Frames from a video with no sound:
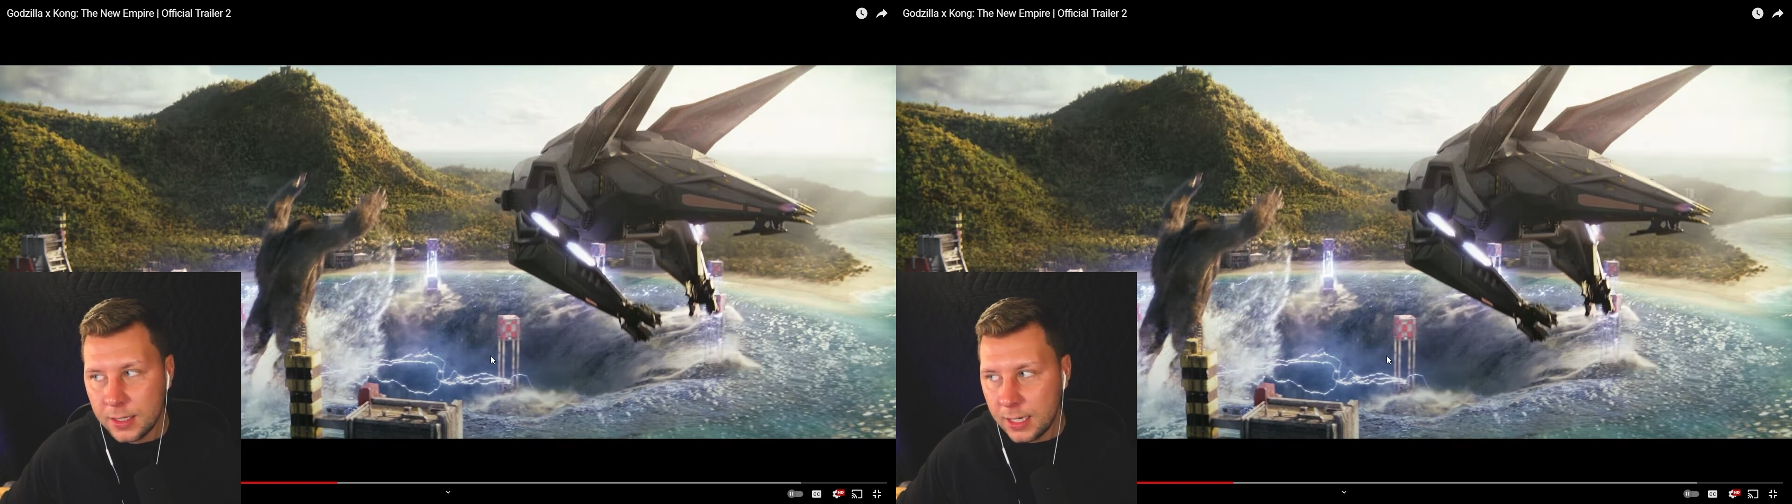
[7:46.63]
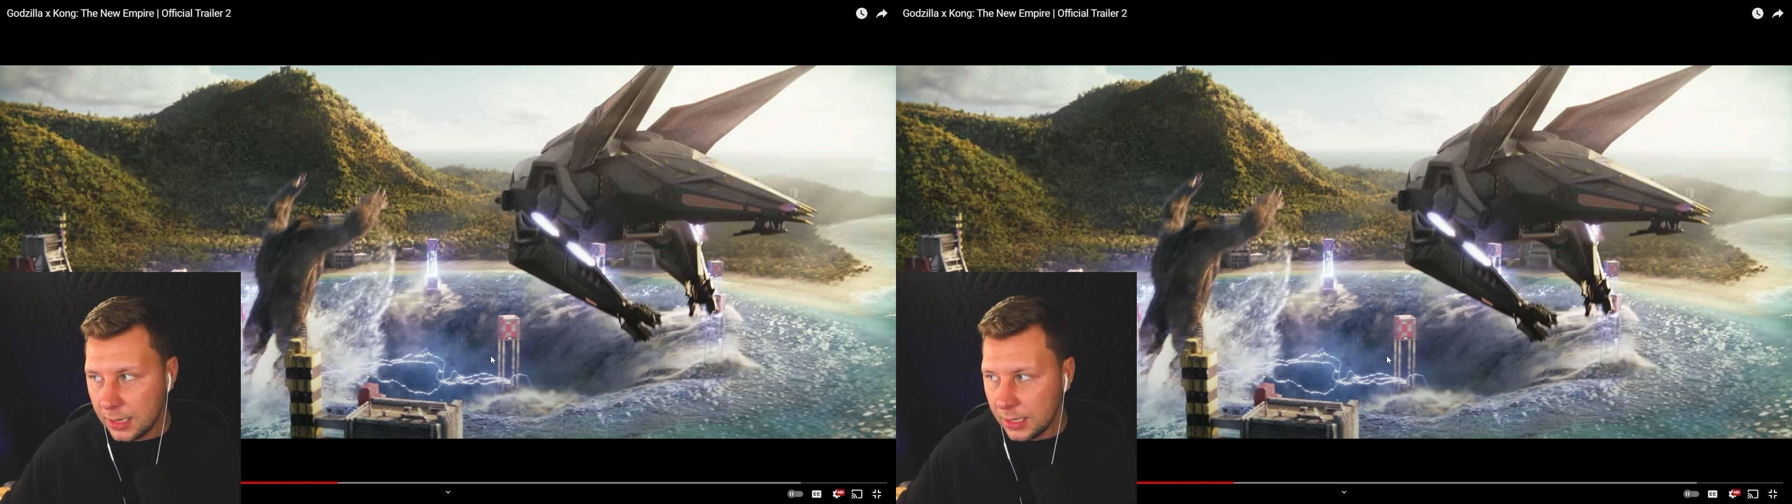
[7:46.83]

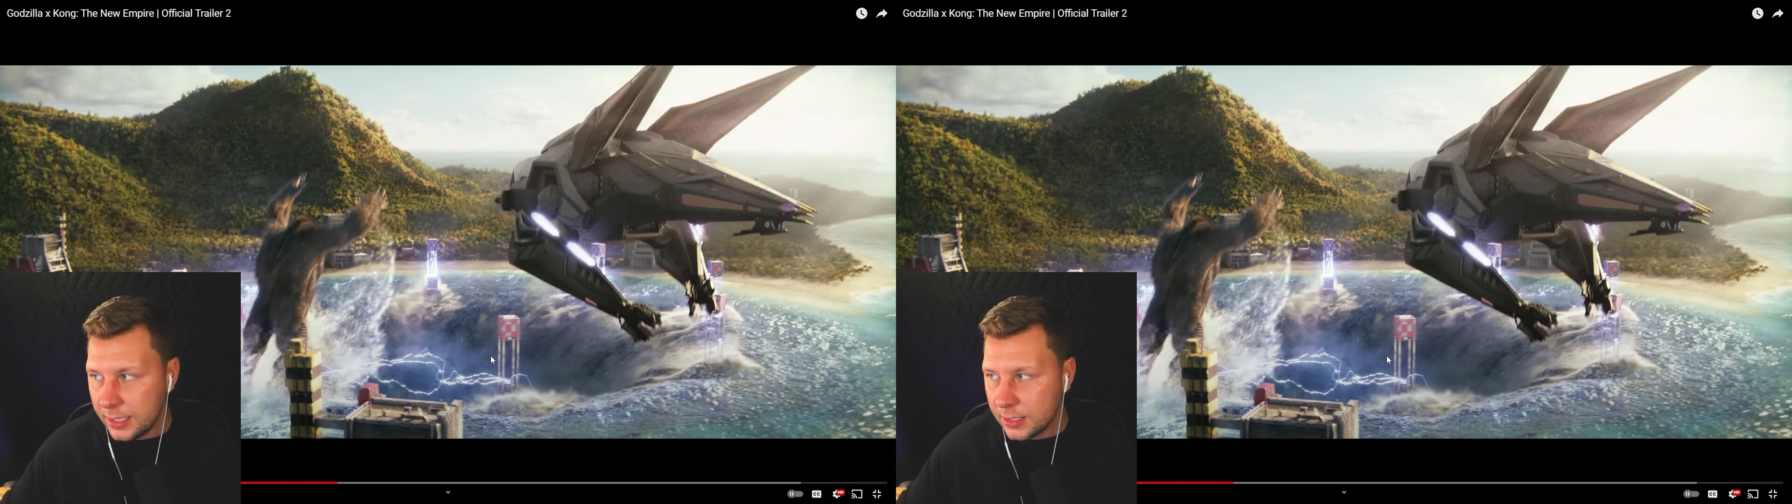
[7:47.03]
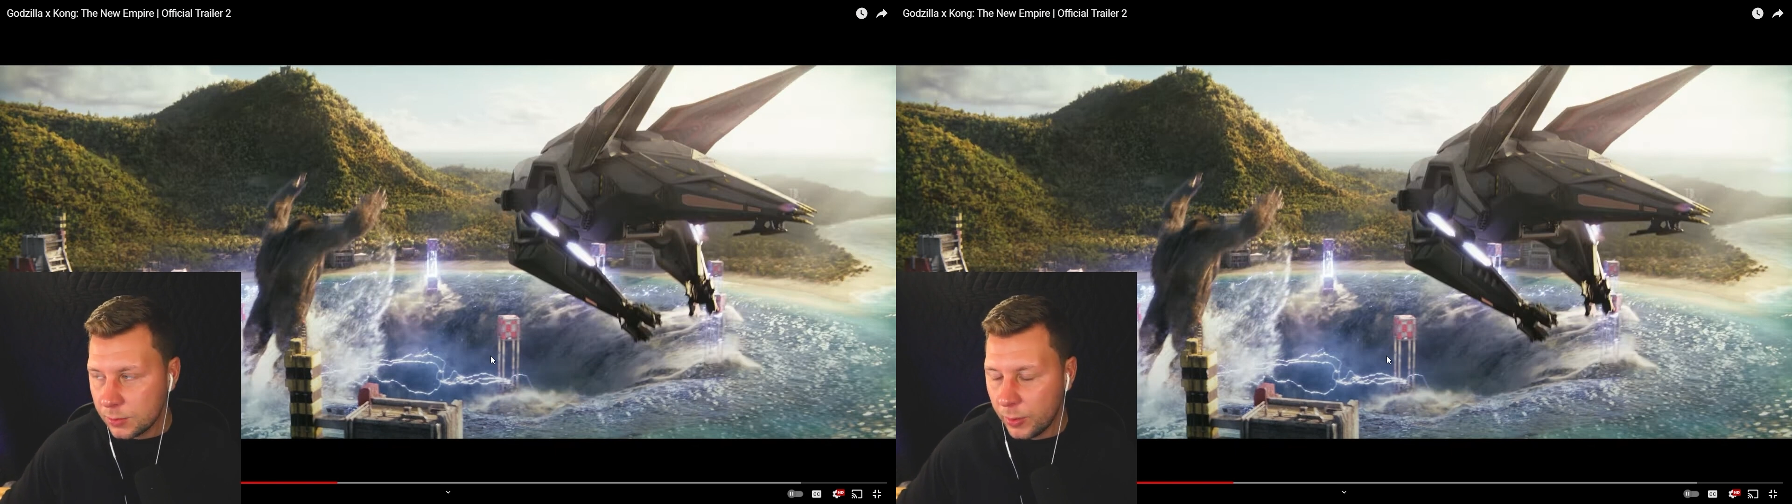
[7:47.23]
at
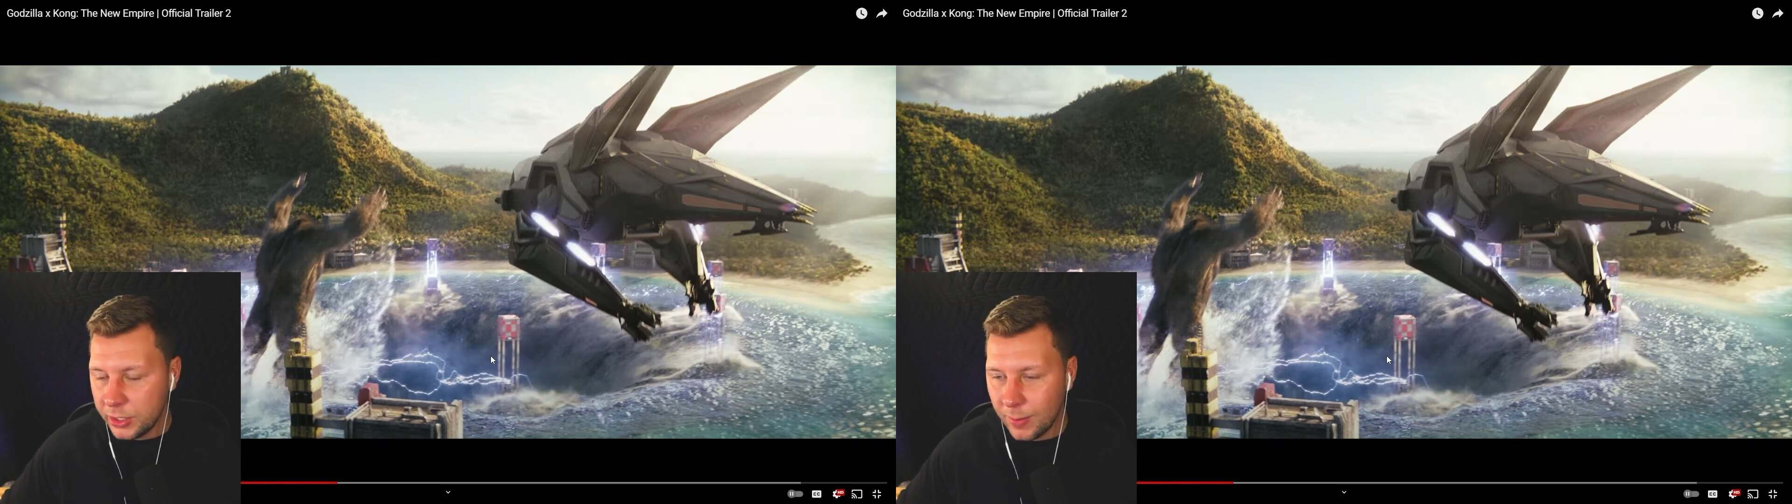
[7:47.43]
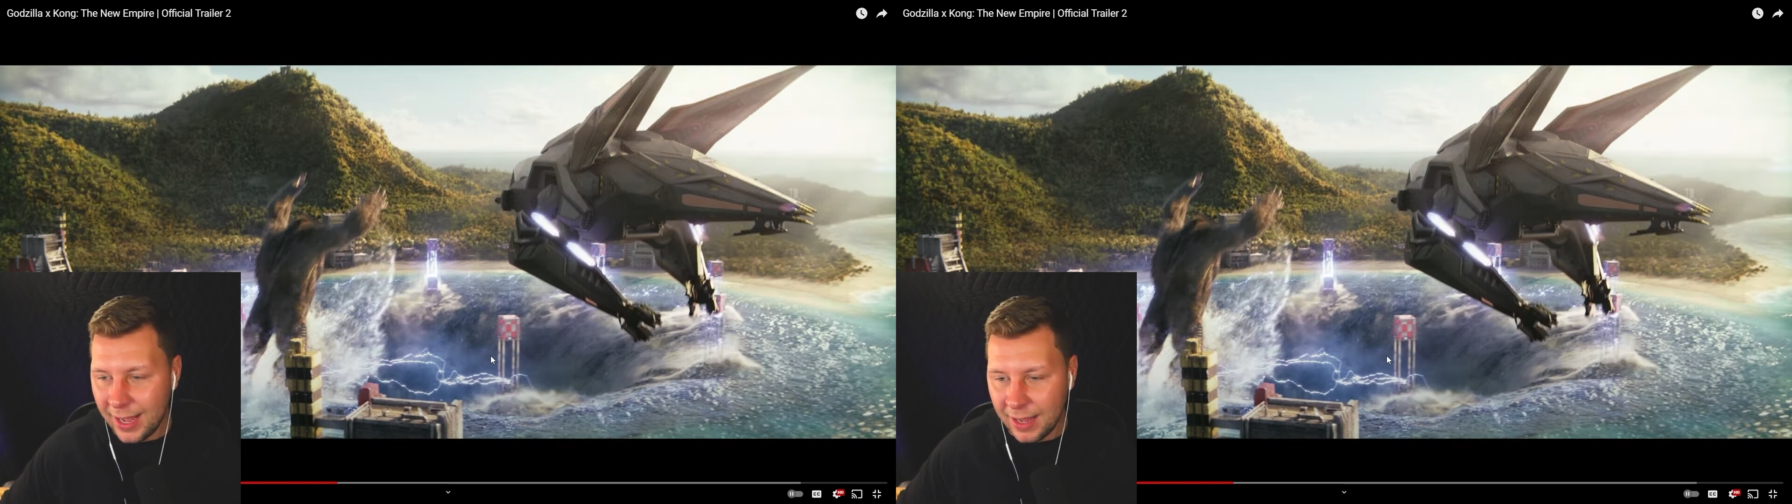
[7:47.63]
least when
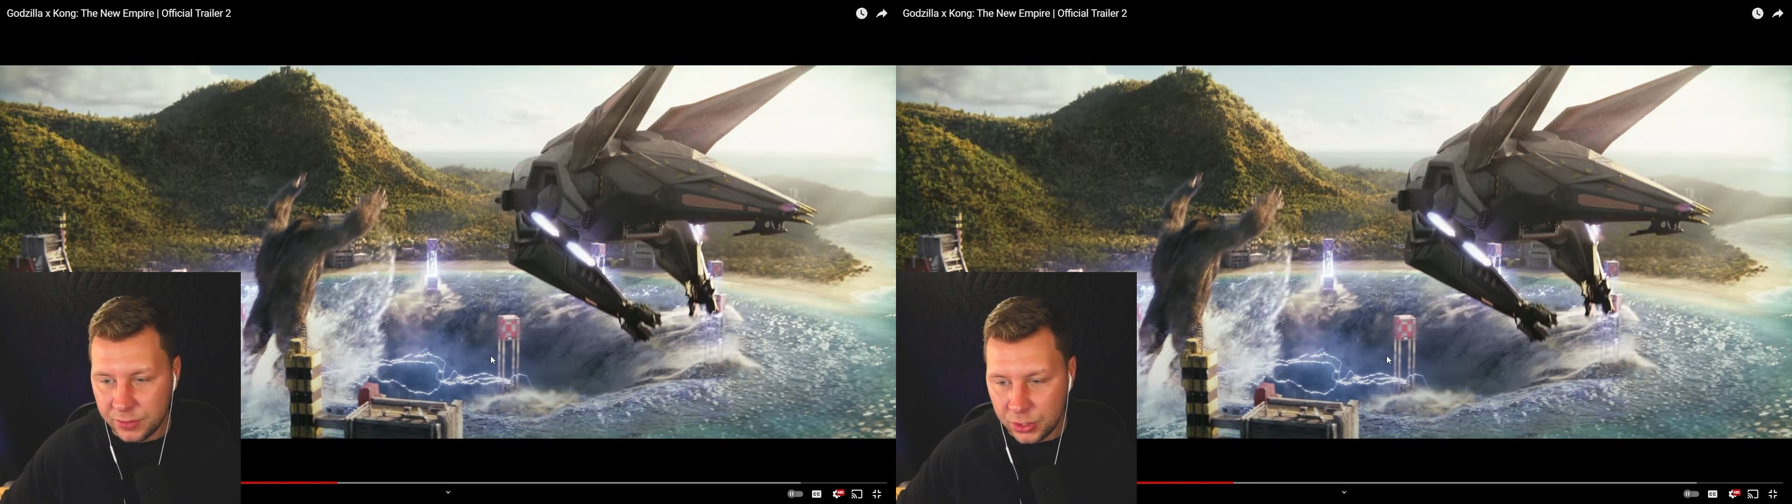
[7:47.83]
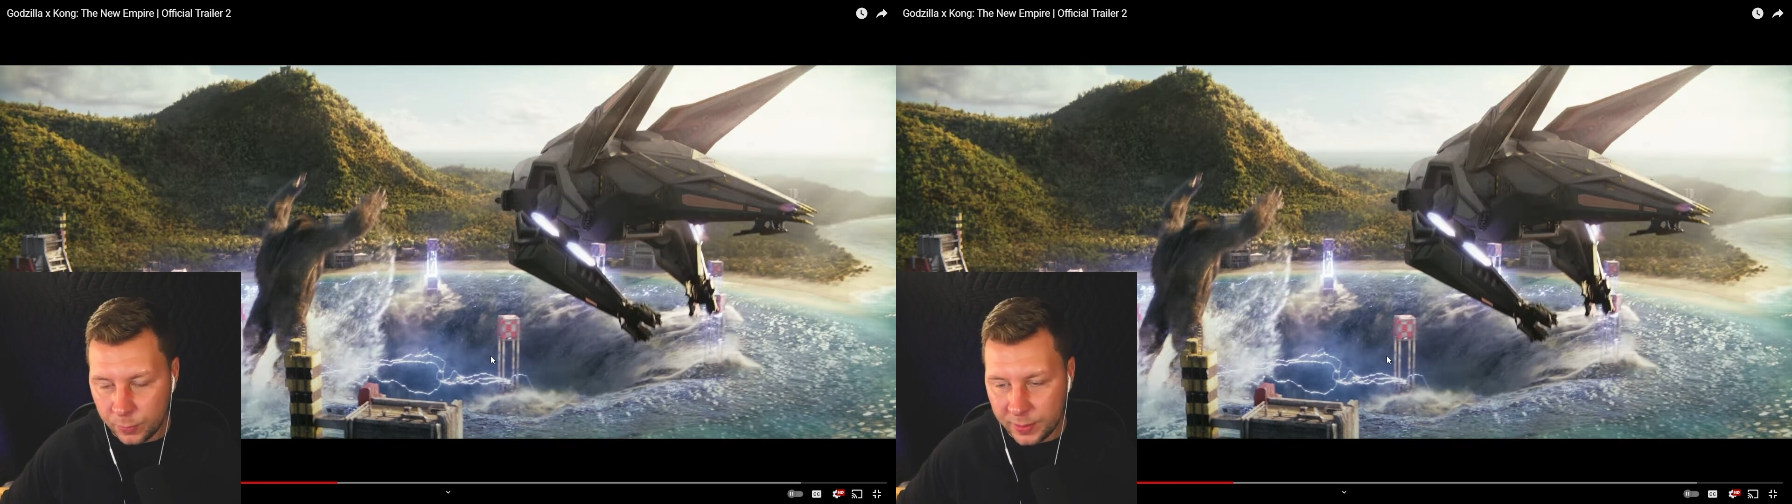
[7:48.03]
you have
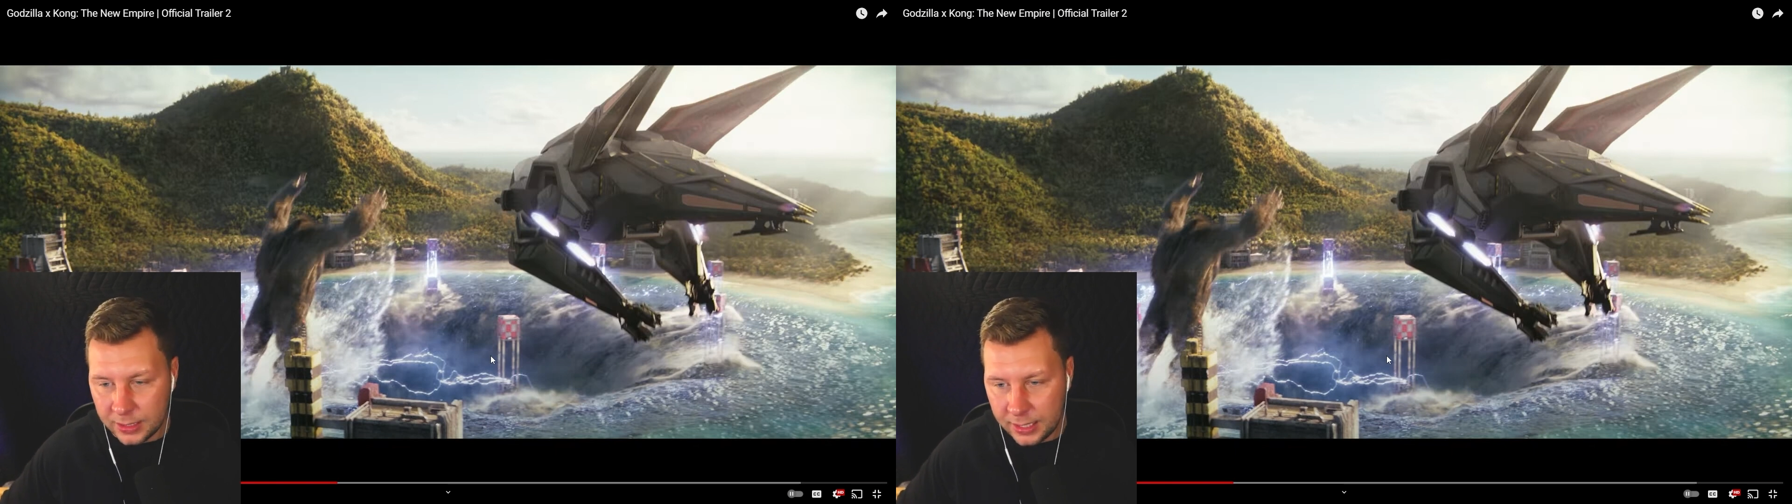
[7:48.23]
human